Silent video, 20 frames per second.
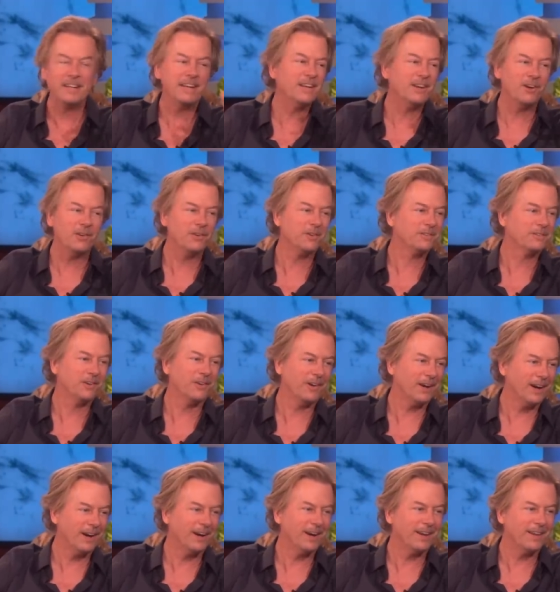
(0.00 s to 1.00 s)
didn't know what was going
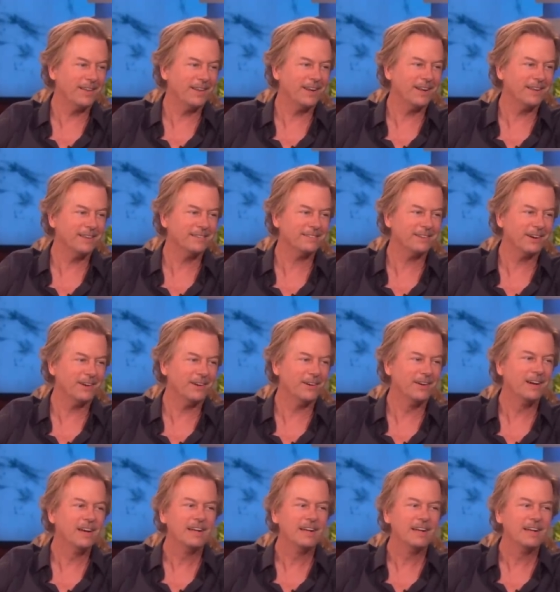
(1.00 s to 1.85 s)
oh, on. No.